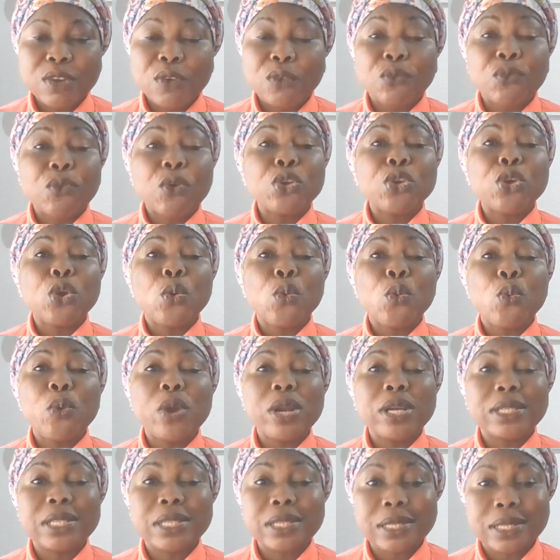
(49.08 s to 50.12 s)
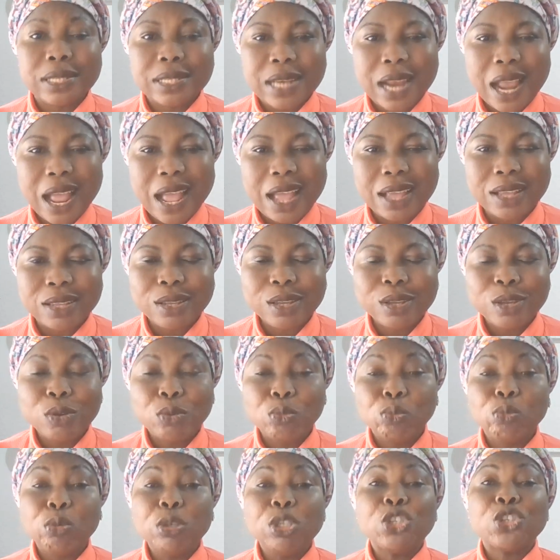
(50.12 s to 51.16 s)
for your worthy time
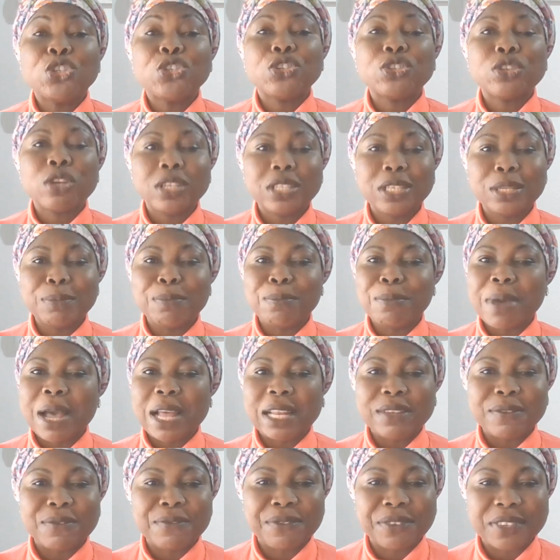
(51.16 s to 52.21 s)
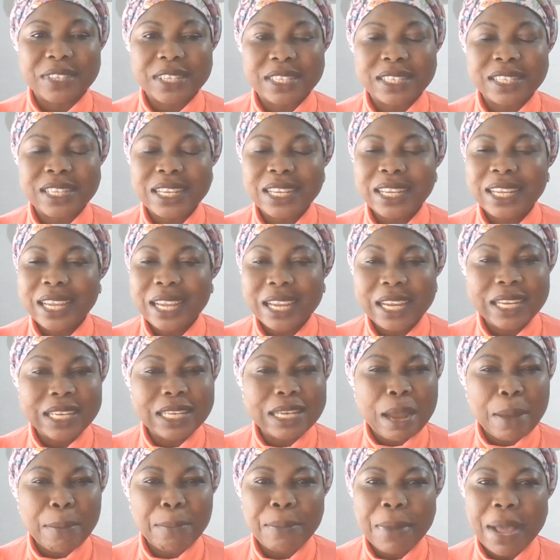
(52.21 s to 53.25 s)
will surely manifest
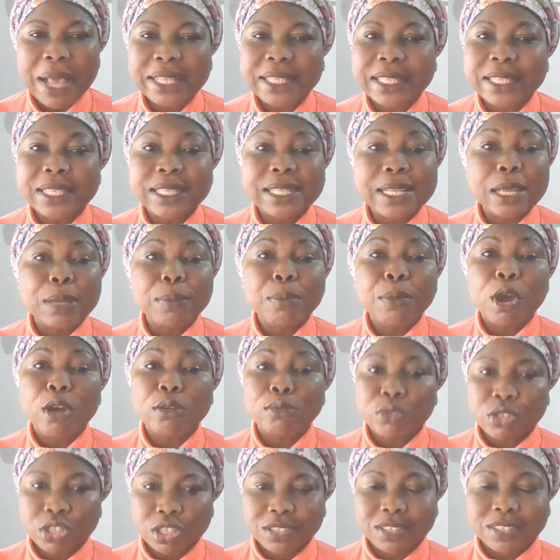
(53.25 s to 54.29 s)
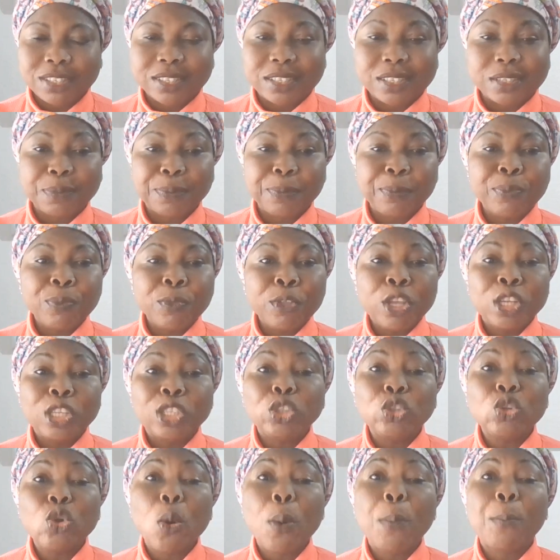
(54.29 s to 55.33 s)
in the mighty name of Jesus.
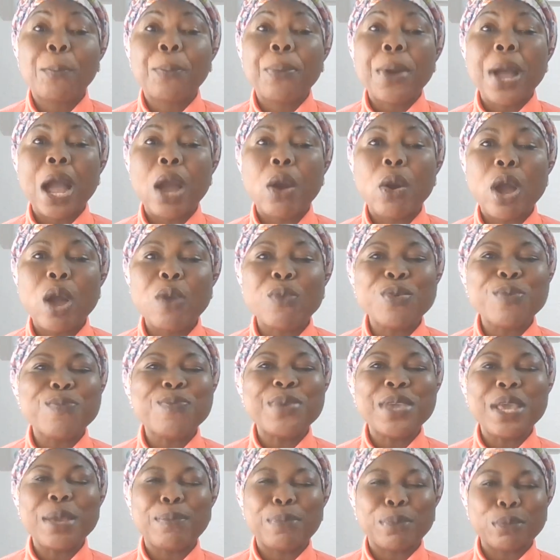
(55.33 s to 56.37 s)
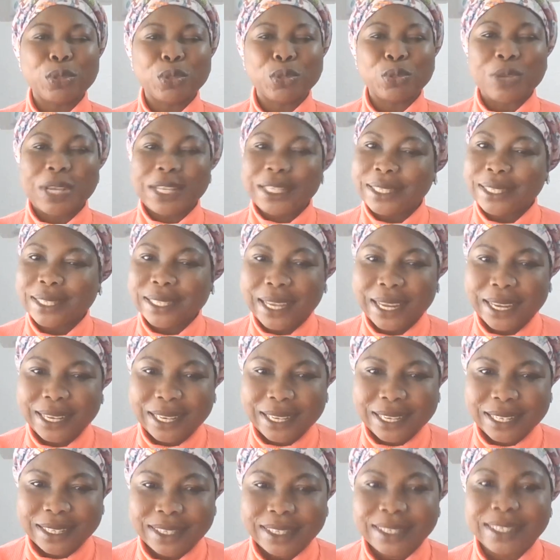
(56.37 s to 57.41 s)
No power will be able to extend
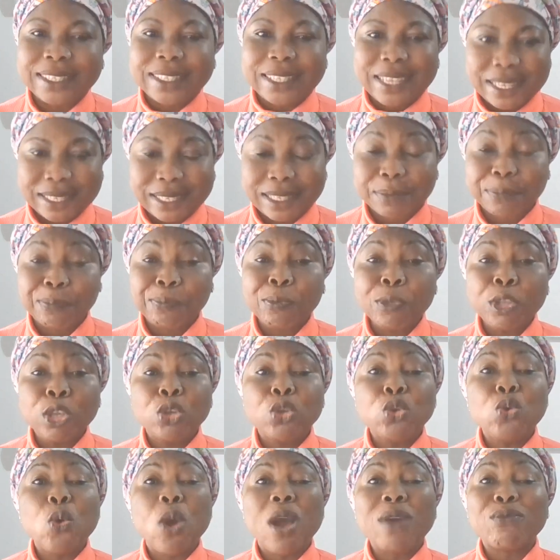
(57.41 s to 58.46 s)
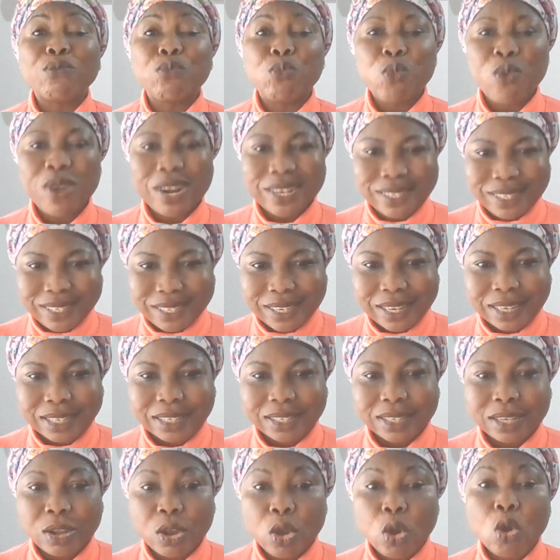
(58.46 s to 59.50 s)
it. Yes, you have waited.
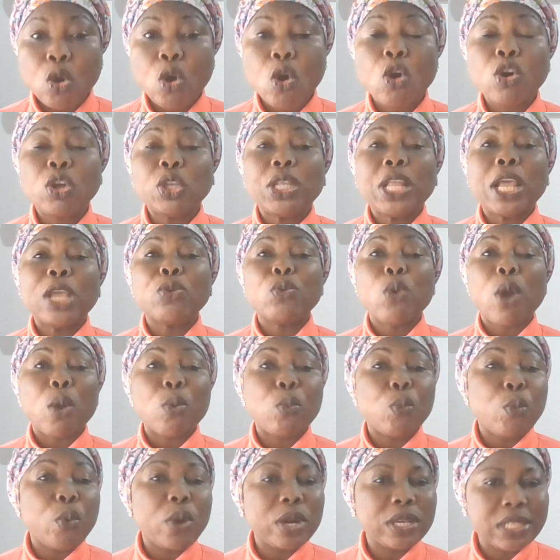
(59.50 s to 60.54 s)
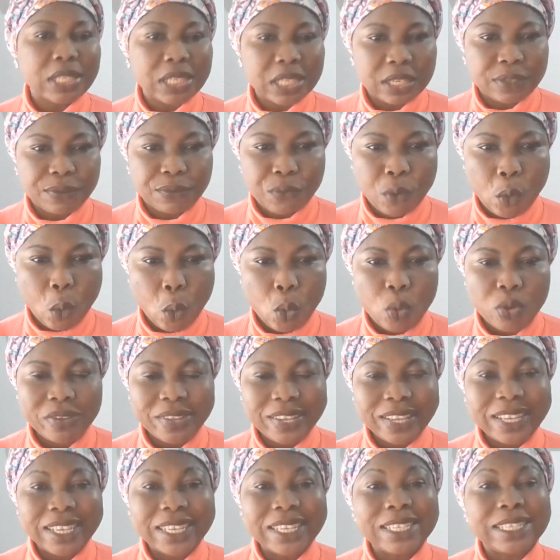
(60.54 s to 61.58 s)
All that you are waiting for
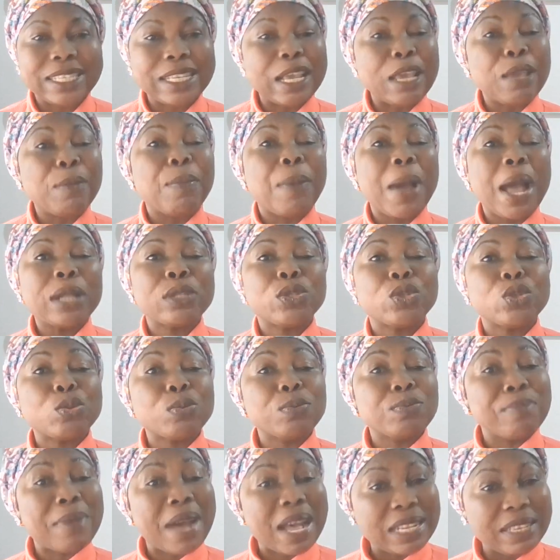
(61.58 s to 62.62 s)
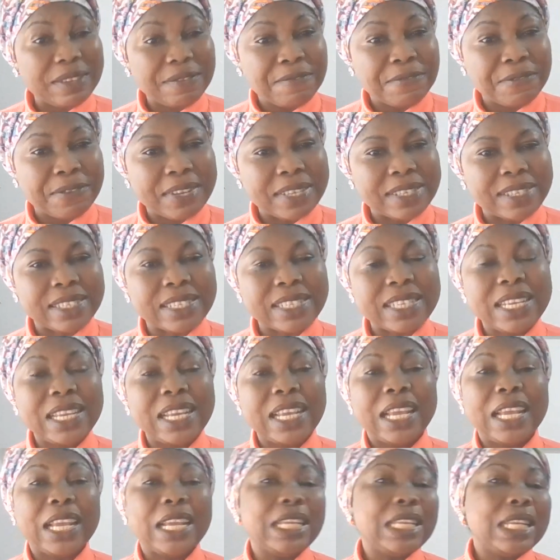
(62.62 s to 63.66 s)
is about to manifest
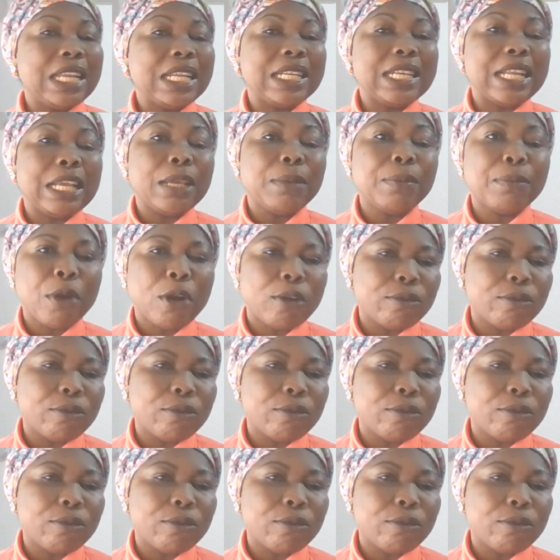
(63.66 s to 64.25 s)
in the name